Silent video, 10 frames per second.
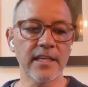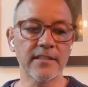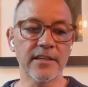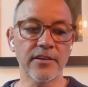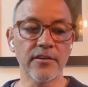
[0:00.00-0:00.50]
And
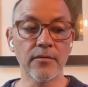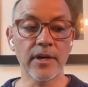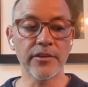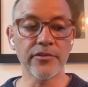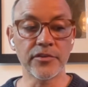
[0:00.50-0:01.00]
he said, "You know
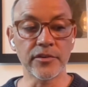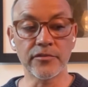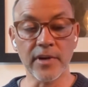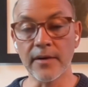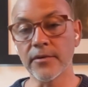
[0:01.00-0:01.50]
what? You
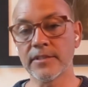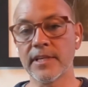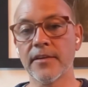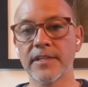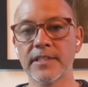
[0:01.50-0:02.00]
should travel to
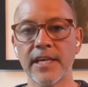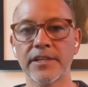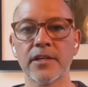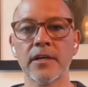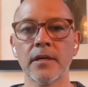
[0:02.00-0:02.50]
Southeast
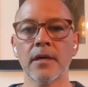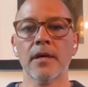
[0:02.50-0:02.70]
Asia.